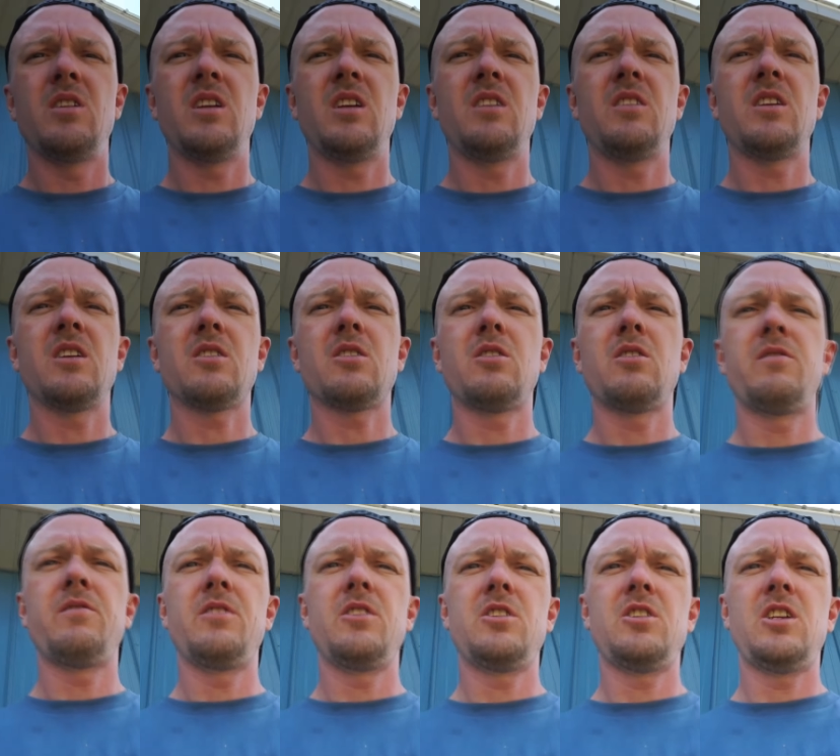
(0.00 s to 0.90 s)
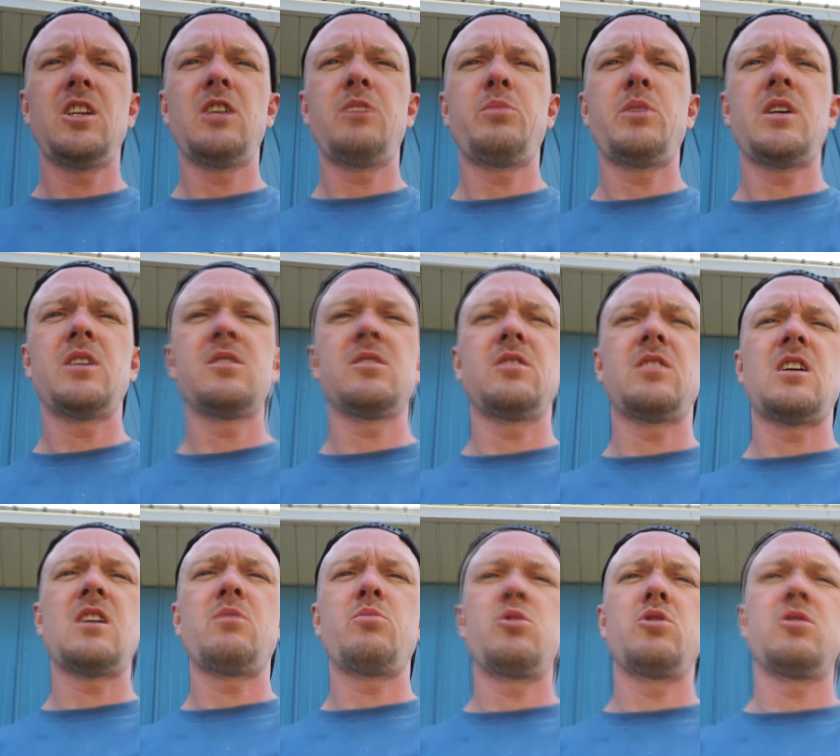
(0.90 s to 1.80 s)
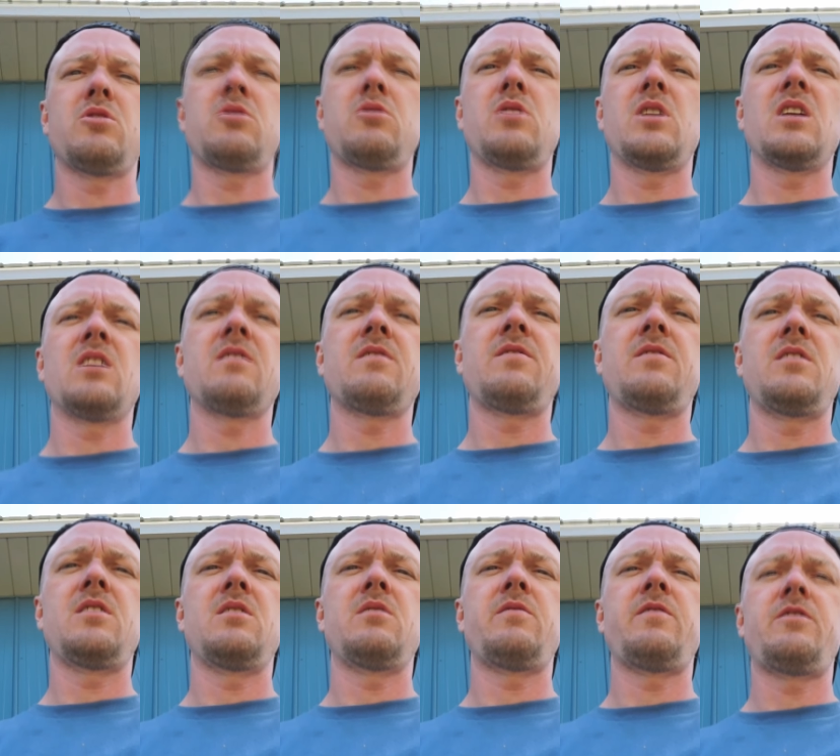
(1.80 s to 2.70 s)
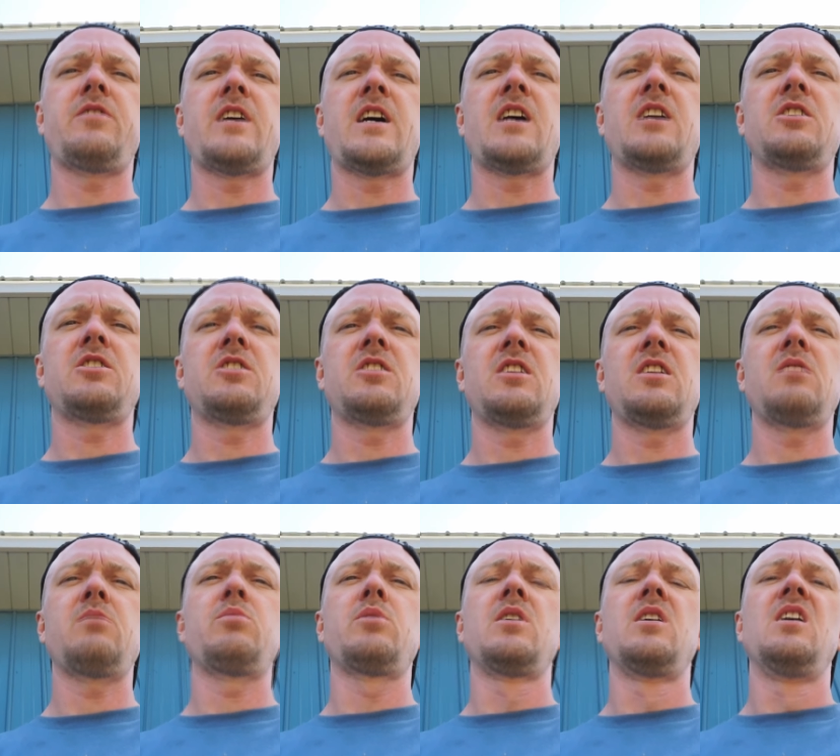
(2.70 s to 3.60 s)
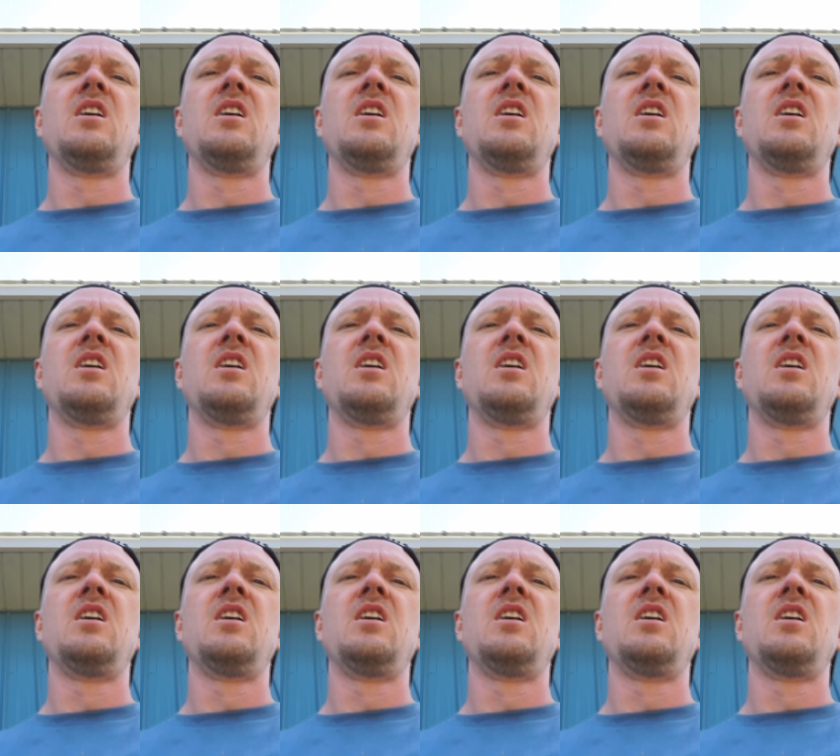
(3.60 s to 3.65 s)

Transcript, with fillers: And that curvy shape has a lot more strength than a flat shape.